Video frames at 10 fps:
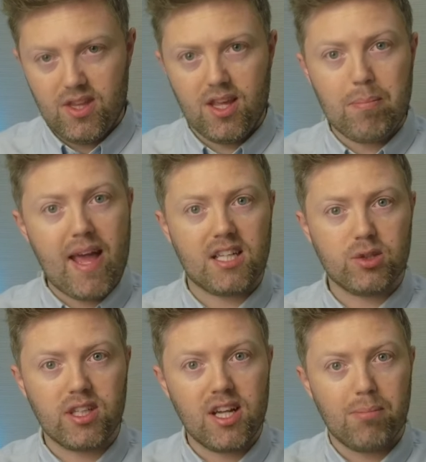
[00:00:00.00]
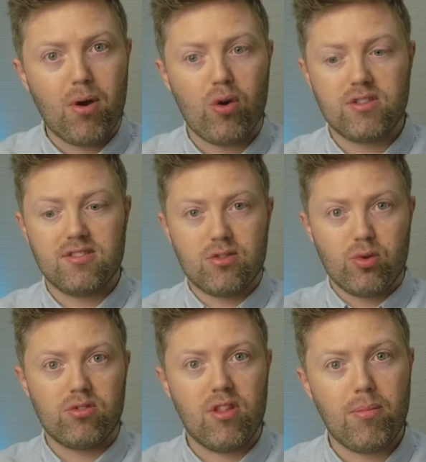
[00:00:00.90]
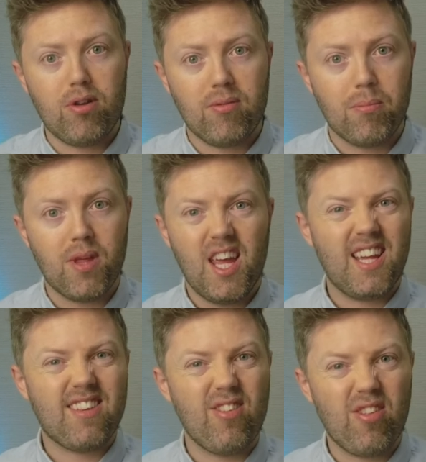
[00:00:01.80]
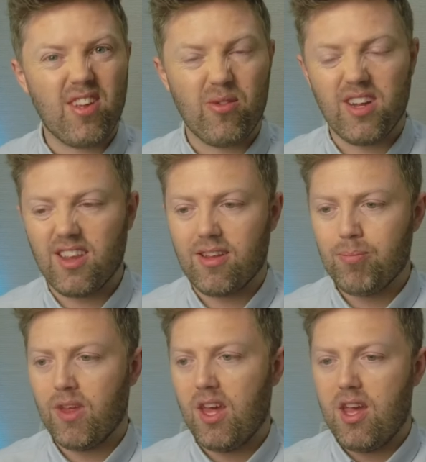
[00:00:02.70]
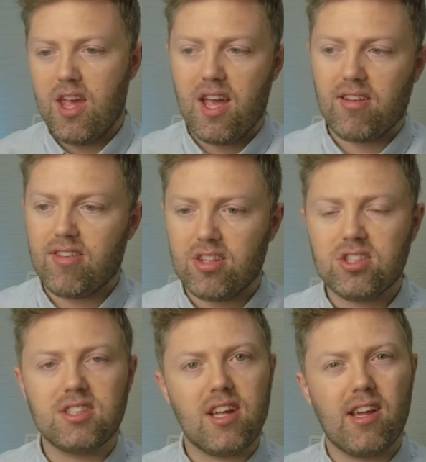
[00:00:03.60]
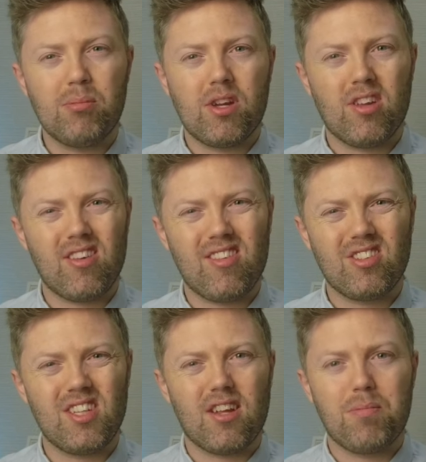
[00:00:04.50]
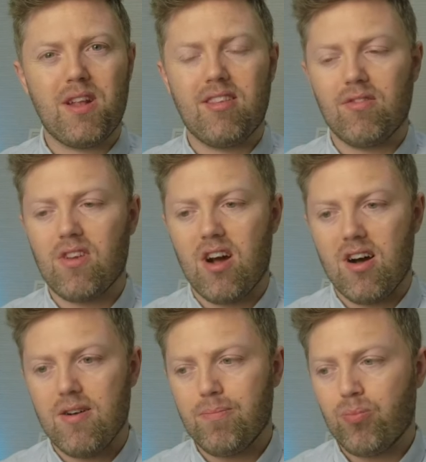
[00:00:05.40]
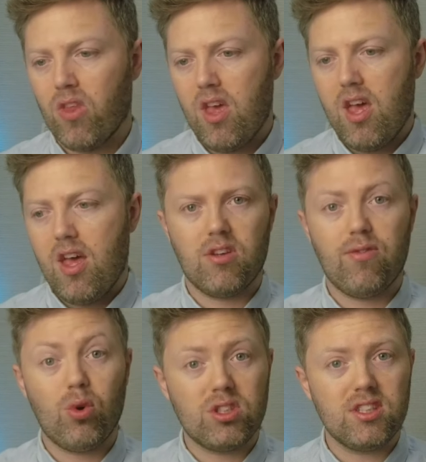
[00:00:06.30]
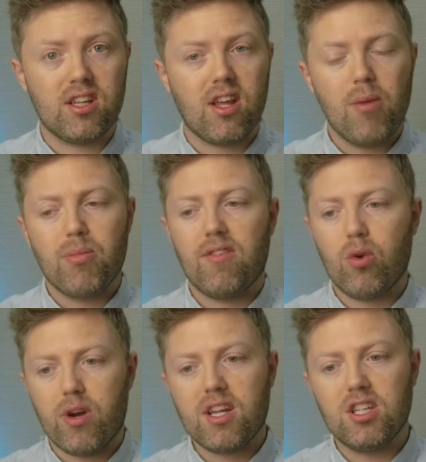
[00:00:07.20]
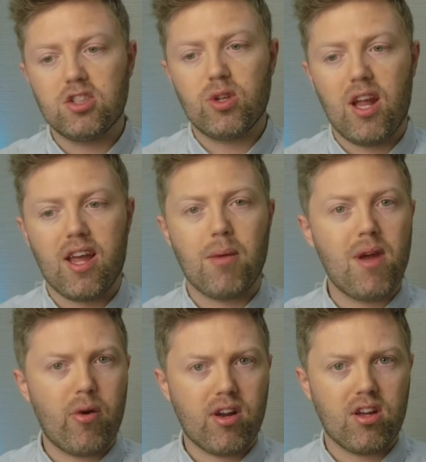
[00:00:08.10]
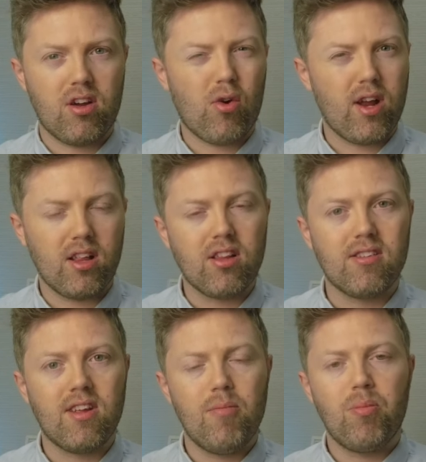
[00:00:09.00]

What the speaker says: a battery in a box screwed to the bottom. It's nothing really. It's such a shame because it's such an expensive car. Fortunately, if you're in a country like America or England,